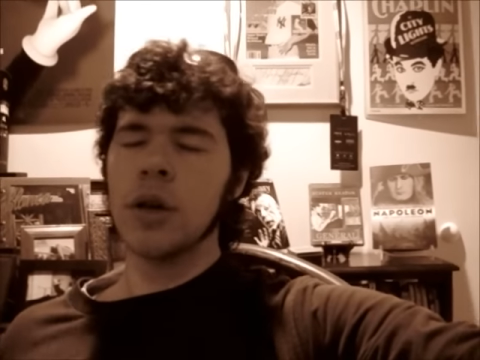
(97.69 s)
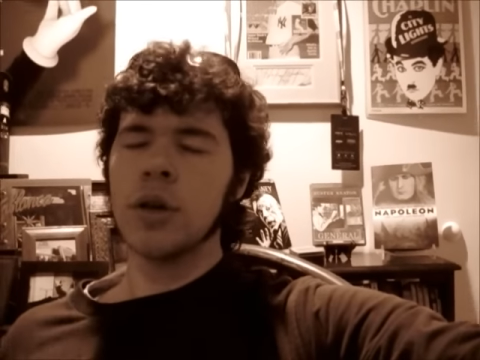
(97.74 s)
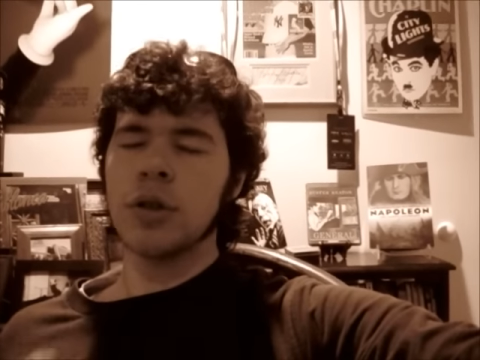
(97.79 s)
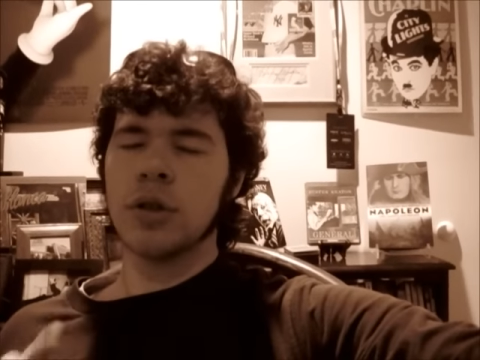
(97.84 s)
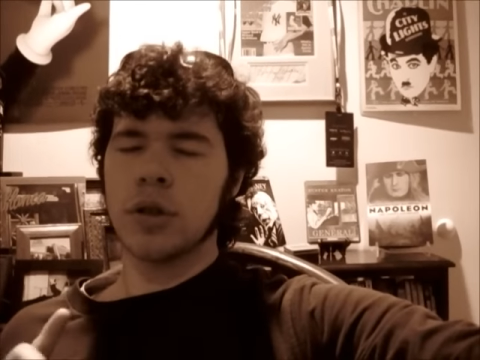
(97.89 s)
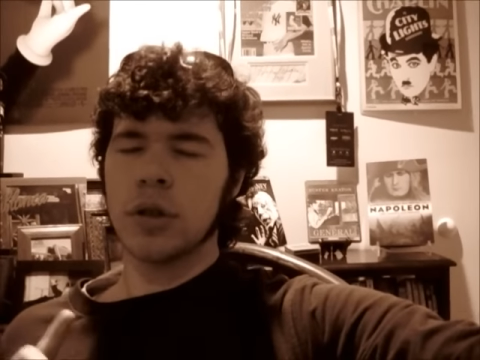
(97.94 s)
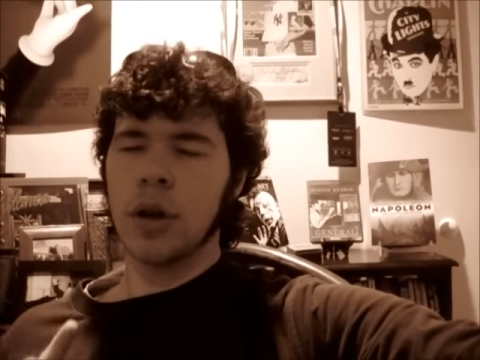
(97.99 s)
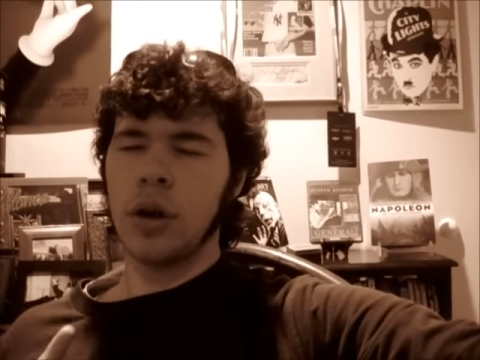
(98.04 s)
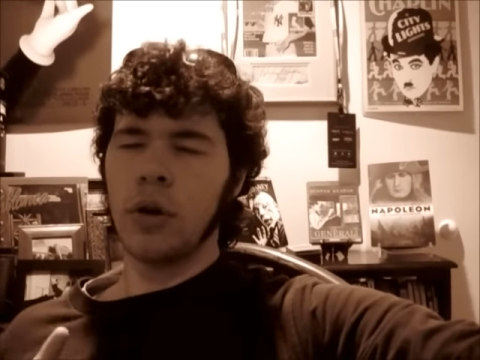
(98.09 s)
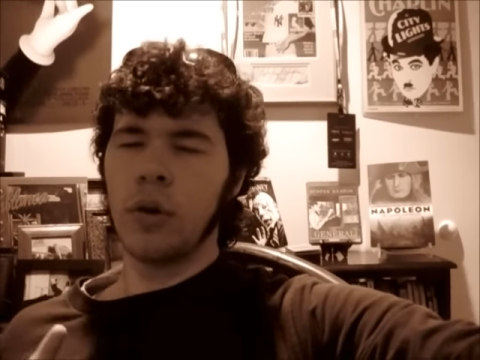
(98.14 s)

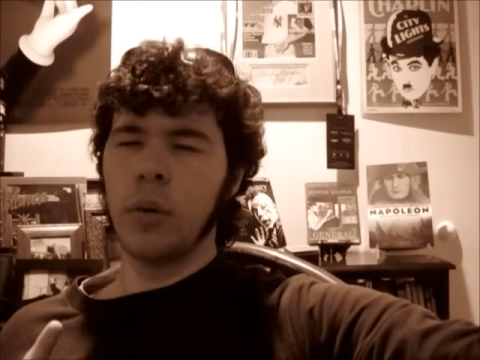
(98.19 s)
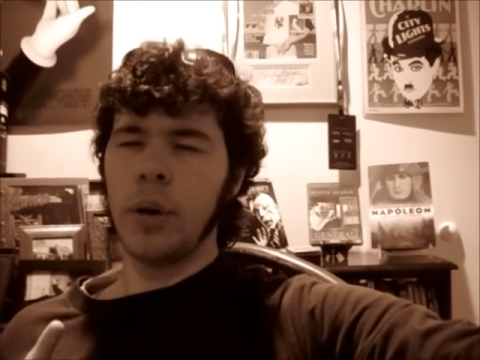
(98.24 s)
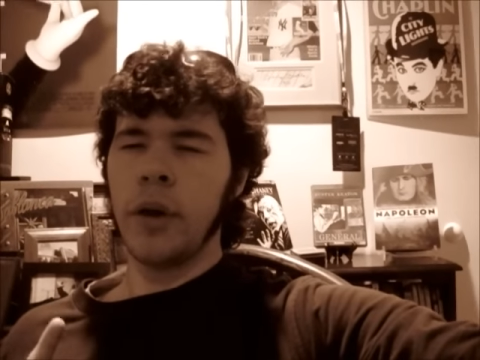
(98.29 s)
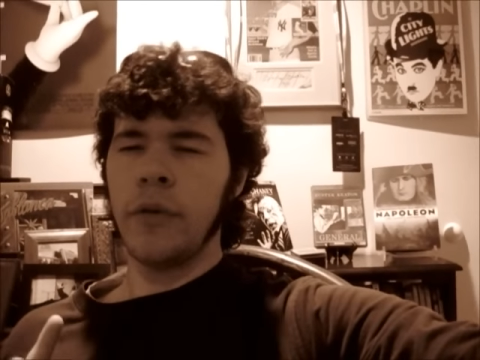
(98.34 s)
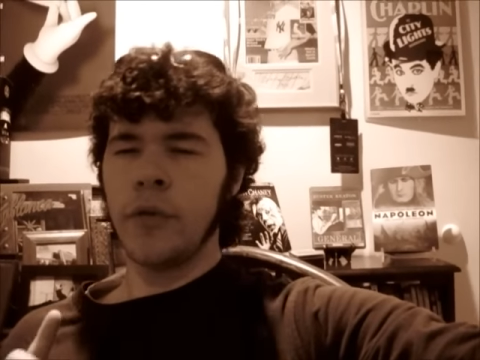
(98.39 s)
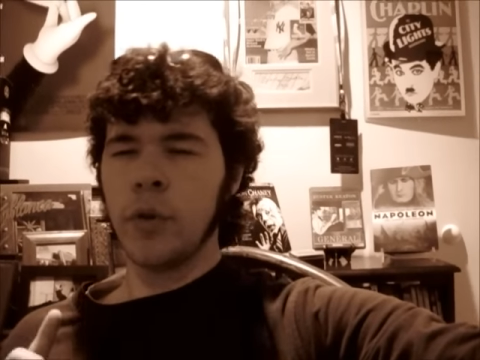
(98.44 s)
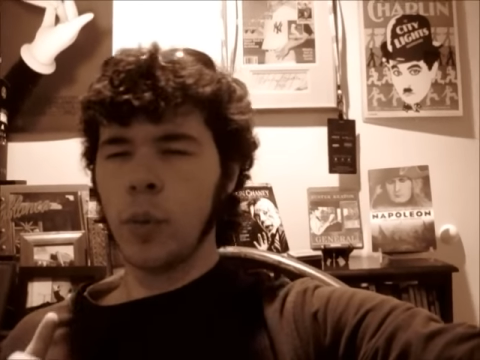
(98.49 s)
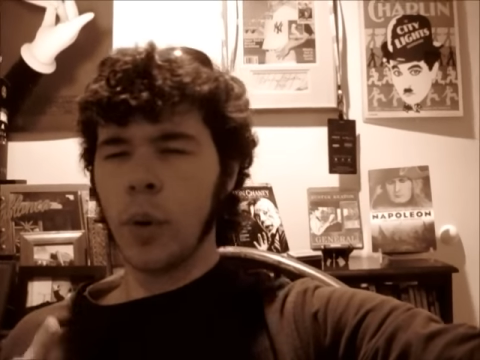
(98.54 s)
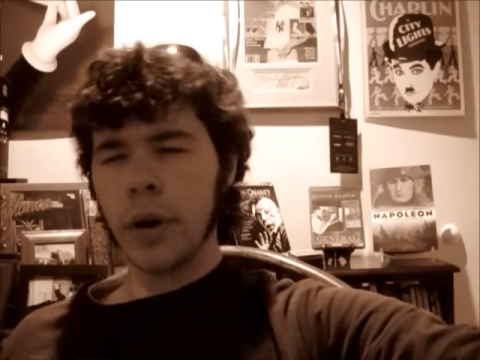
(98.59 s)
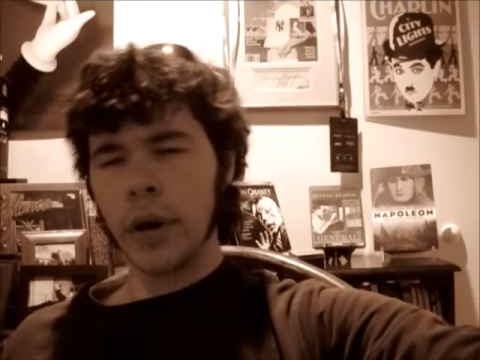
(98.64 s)
so
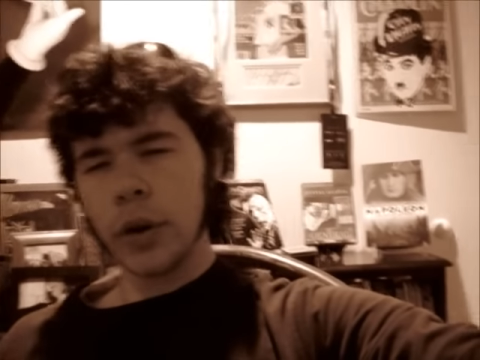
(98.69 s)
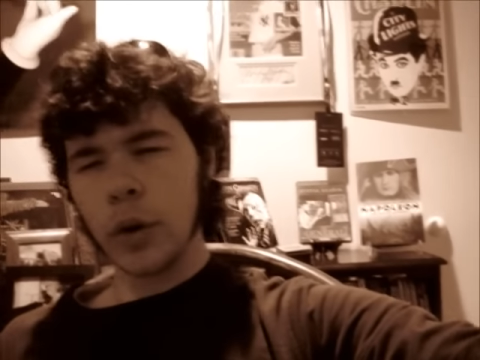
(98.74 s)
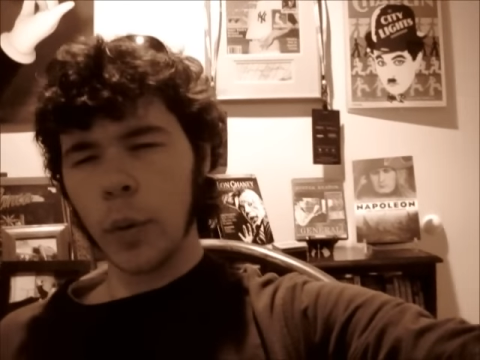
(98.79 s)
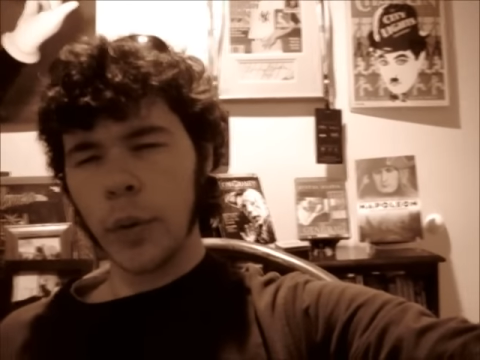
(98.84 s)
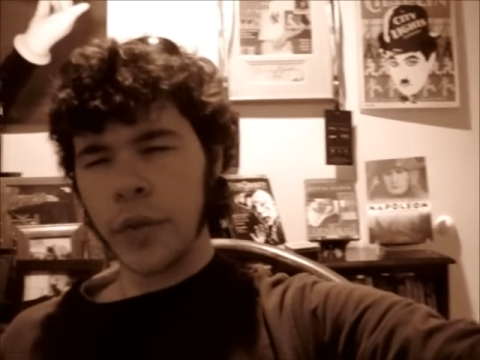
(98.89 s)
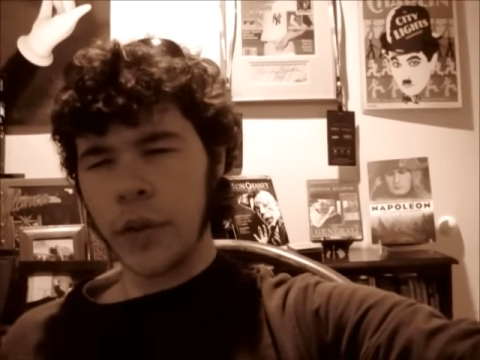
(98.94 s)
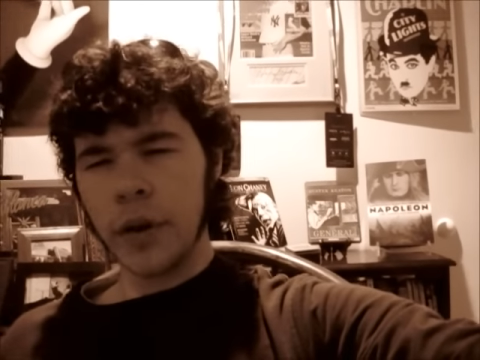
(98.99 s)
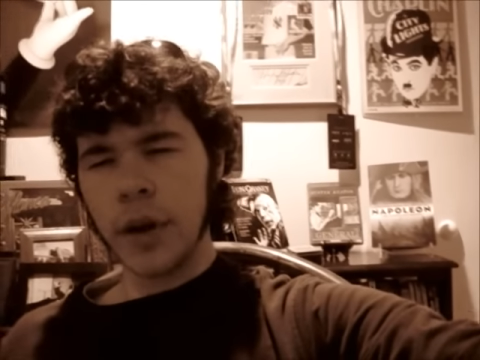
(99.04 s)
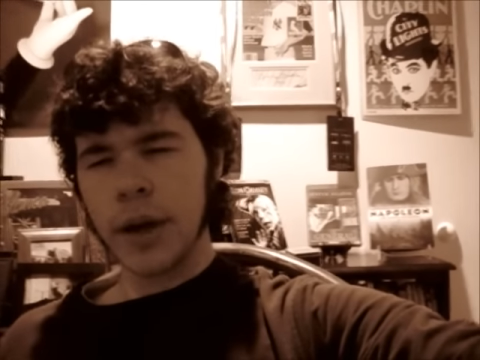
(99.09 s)
if you want to know what the